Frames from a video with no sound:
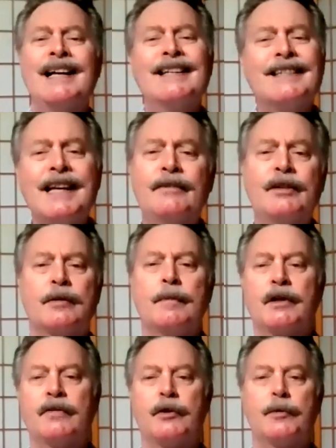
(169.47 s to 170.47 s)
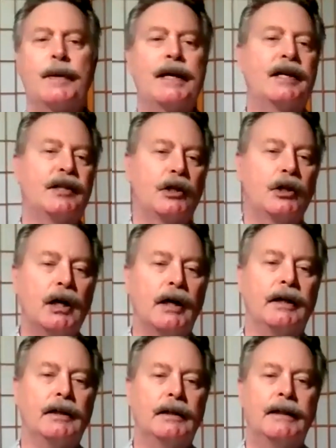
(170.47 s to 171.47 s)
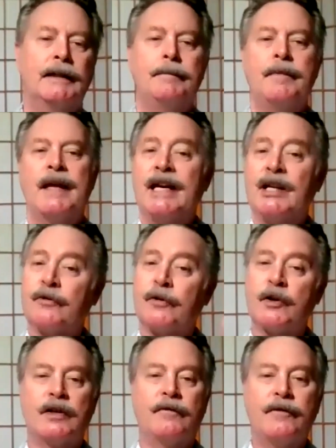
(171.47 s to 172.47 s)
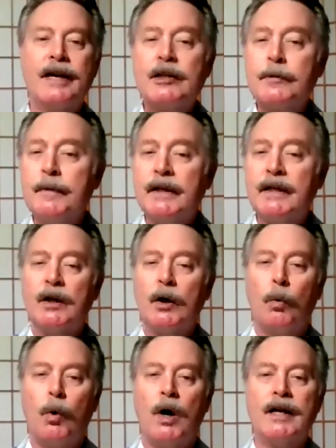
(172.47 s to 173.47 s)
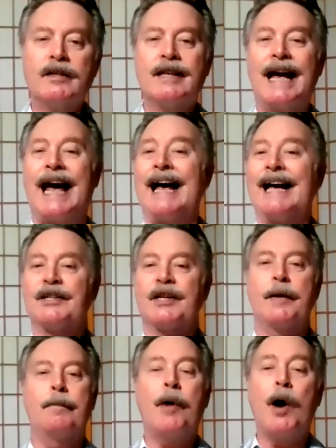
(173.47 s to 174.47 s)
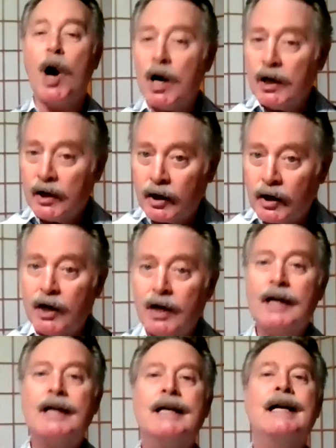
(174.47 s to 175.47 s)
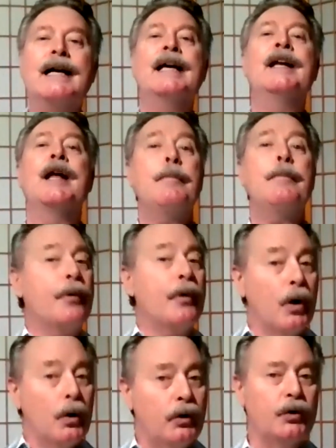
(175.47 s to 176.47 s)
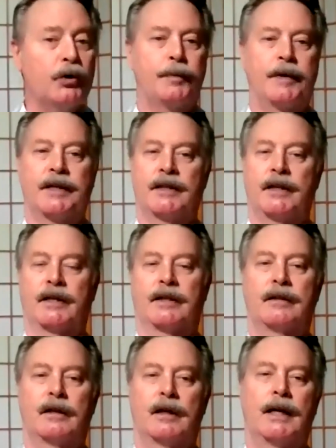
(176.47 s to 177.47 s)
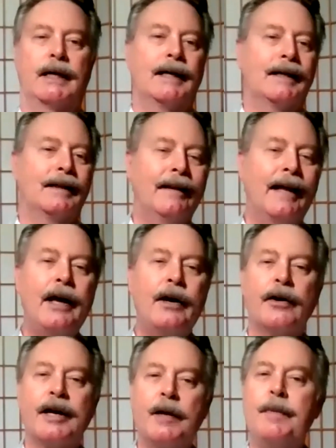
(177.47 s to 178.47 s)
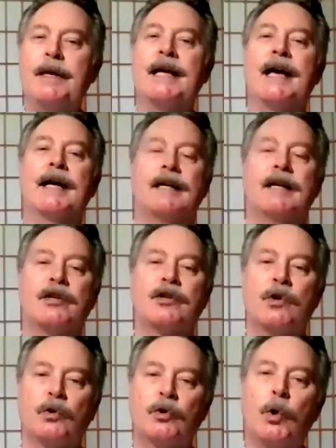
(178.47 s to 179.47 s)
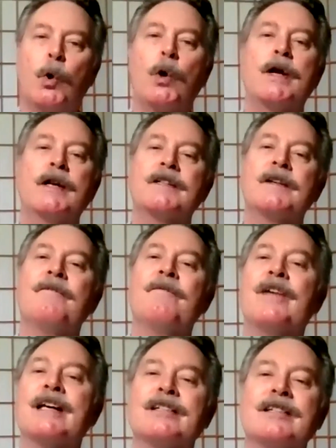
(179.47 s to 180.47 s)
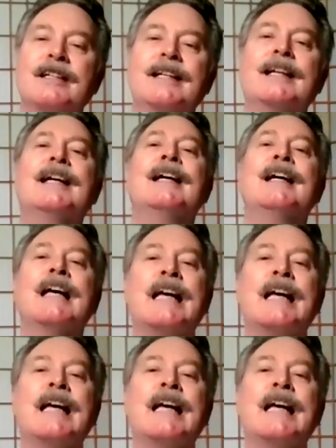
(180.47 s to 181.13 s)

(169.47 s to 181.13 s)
and saved as much of his pay as he could. His first investment was as a partner in a produce business. Later, he began his notorious investing